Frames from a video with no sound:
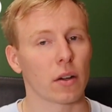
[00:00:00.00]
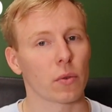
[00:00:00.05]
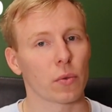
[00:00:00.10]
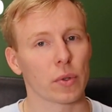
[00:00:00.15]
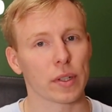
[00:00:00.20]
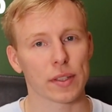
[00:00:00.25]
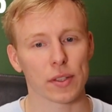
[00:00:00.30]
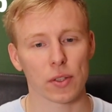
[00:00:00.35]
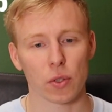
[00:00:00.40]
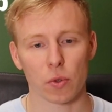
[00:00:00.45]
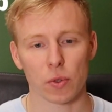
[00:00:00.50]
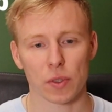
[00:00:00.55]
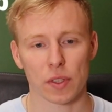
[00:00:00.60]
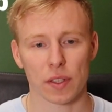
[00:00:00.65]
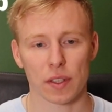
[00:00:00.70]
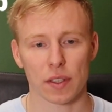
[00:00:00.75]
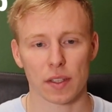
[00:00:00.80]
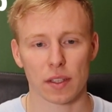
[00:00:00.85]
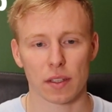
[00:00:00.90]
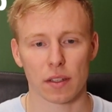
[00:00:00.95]

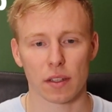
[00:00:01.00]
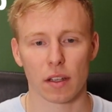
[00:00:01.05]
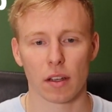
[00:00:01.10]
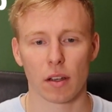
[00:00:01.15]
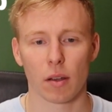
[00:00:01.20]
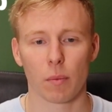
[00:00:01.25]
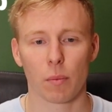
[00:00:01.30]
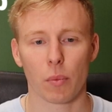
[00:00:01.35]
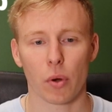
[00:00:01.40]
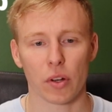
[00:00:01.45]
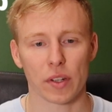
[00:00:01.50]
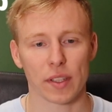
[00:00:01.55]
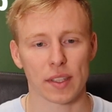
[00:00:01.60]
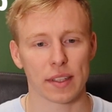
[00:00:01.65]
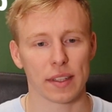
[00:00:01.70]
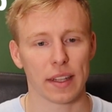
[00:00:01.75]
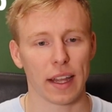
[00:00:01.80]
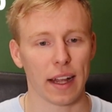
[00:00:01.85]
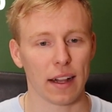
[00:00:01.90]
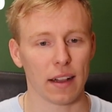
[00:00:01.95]
resources,
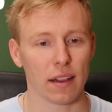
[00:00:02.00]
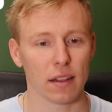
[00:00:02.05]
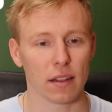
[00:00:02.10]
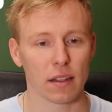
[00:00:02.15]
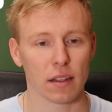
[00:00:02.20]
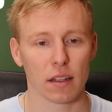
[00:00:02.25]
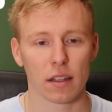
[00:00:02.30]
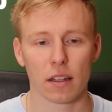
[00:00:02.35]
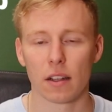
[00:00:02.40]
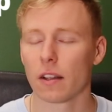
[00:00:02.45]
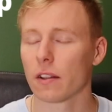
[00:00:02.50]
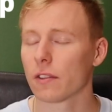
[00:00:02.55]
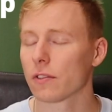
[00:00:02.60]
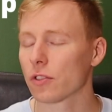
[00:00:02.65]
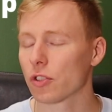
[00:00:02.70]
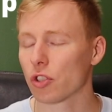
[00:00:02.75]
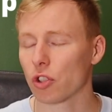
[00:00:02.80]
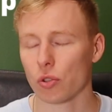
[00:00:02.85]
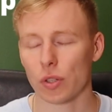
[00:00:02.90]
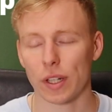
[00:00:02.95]
personnel,
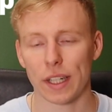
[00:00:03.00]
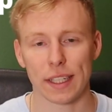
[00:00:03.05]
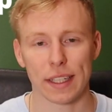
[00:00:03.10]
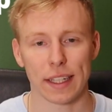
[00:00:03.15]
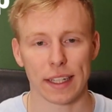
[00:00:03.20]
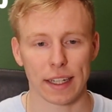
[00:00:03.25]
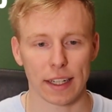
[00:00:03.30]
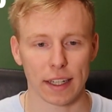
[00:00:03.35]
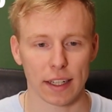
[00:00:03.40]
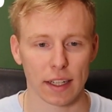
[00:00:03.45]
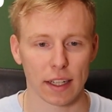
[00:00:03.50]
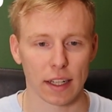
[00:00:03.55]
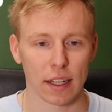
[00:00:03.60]
training,